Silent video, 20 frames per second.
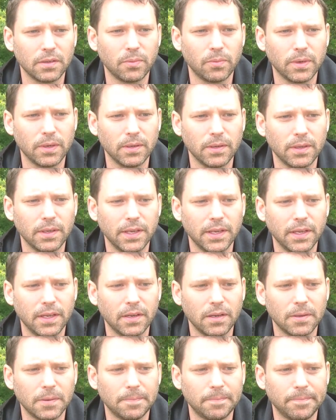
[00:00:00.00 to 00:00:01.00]
Well,
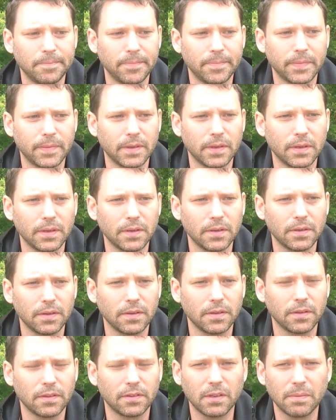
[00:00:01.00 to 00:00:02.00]
and
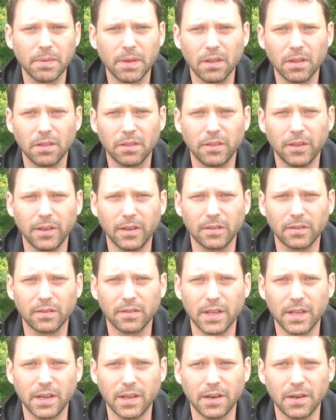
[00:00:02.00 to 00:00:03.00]
some other things
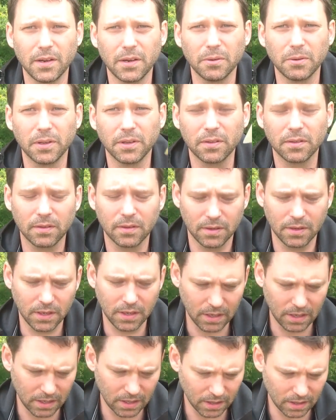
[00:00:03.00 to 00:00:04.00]
that I noticed
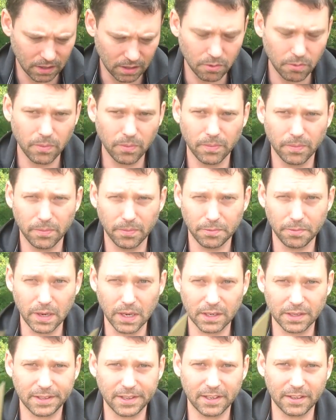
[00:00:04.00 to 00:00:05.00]

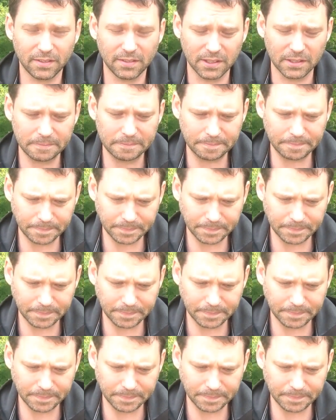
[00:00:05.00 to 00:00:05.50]
while testing.